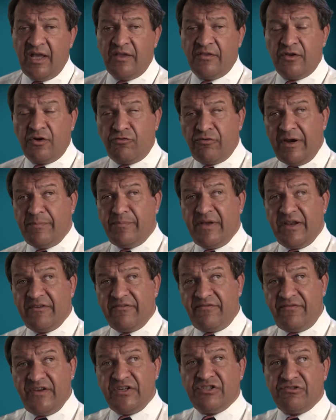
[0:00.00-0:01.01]
The great
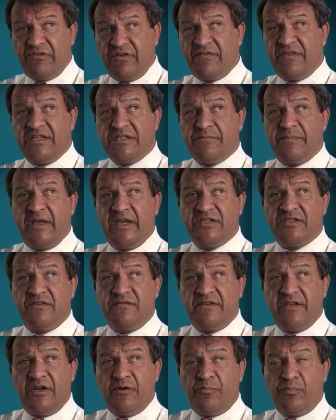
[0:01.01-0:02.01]
beneficiary of the expansion
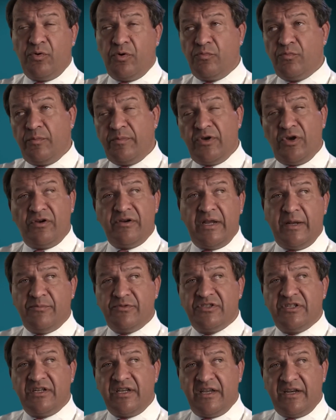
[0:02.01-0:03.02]
of the airport will be our
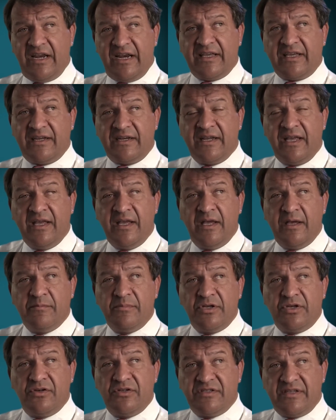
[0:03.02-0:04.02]
neighbors in Connecticut,
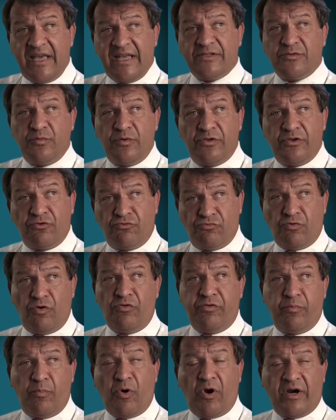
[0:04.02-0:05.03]
because that's where the
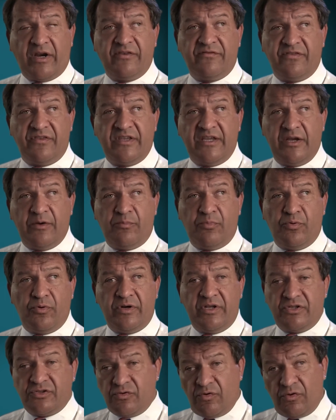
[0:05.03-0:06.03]
growth market for the
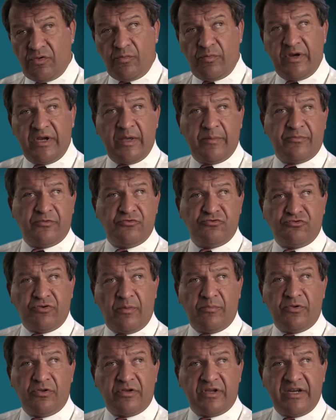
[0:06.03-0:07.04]
airport is, all the way up to
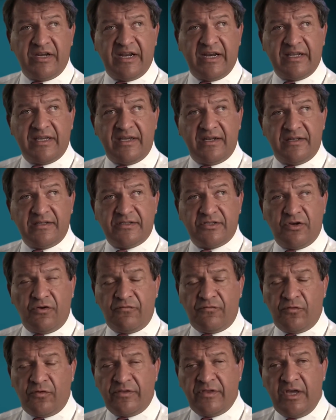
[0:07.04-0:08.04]
Trumbull, Connecticut, and so
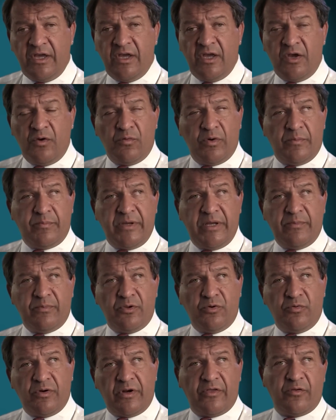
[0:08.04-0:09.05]
forth, when people
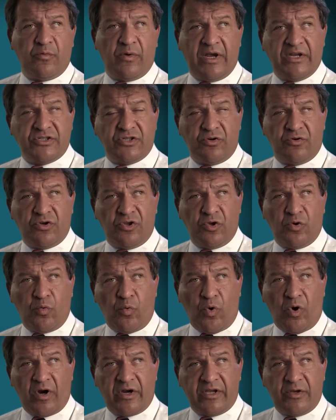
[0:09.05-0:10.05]
who would otherwise go to
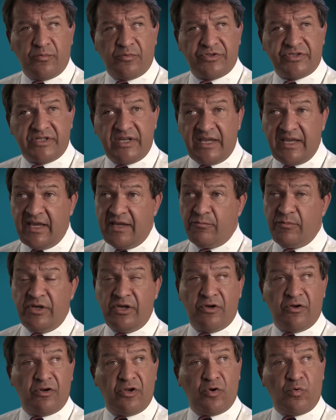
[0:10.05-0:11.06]
LaGuardia will say, hey, we
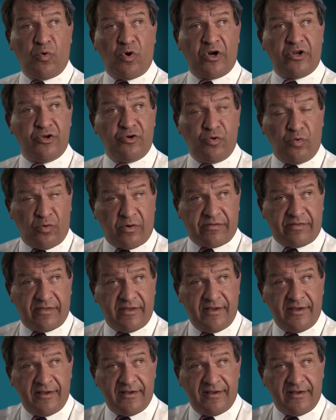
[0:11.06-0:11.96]
can go to LaGuardia North.